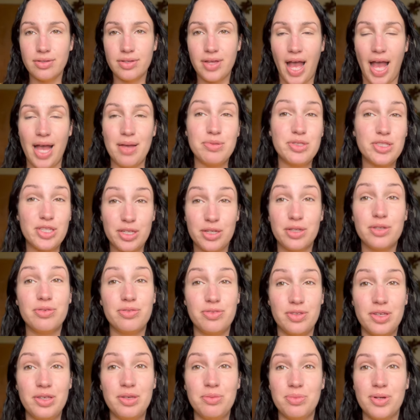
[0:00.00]
I'm still
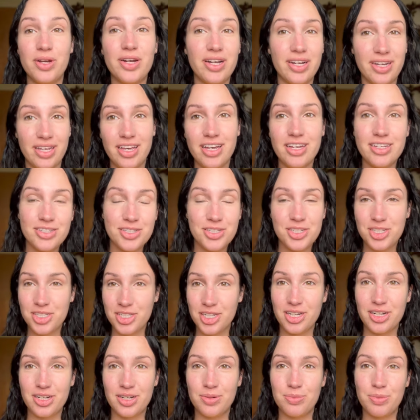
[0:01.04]
feeling pretty
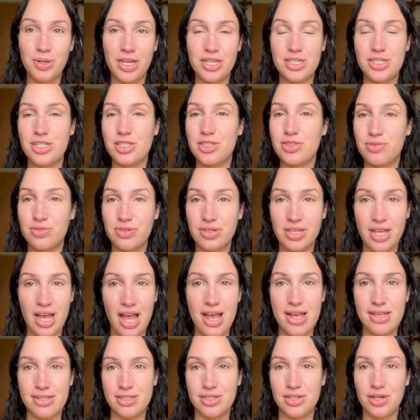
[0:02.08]
unsure, but I just
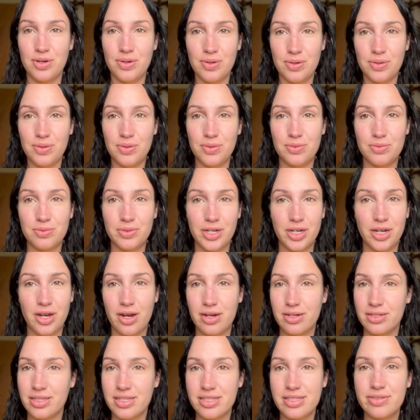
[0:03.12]
realized, you know,
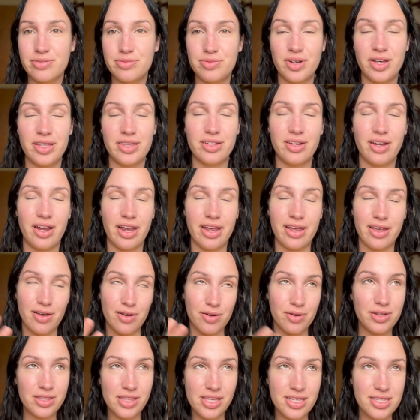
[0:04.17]
regardless of whether I
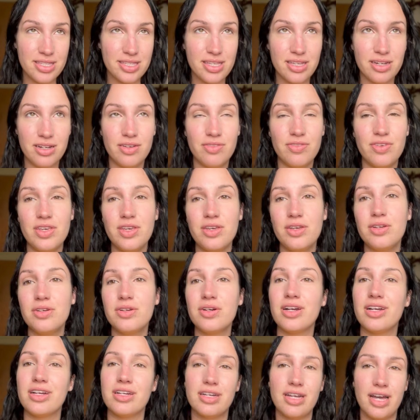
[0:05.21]
go to this interview
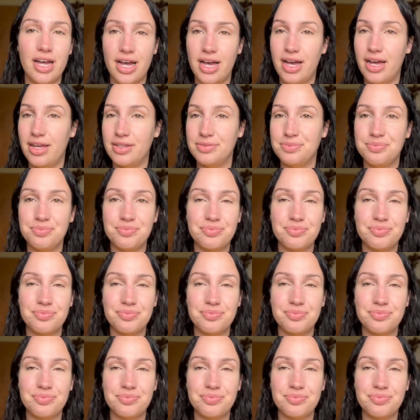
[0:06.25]
or not,